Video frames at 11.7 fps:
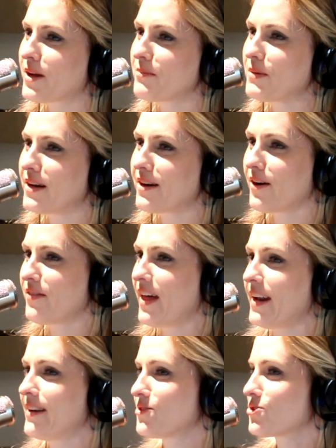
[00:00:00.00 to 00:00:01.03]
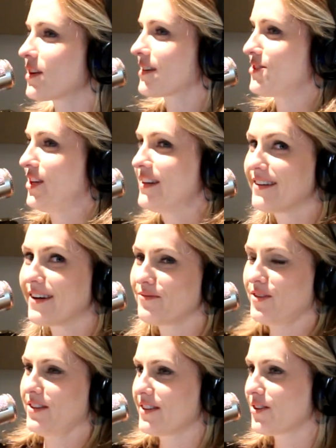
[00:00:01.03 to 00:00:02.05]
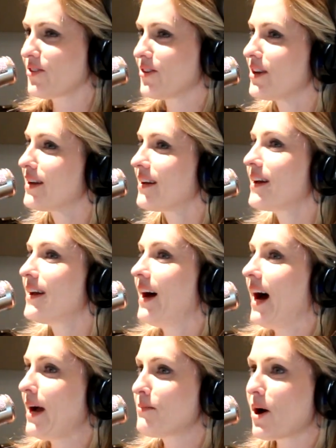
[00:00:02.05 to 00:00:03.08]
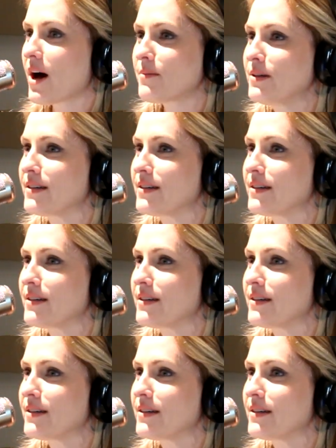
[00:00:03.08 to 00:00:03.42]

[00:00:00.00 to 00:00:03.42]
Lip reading: coming in off that introduction, feel a little... Hi, Bob.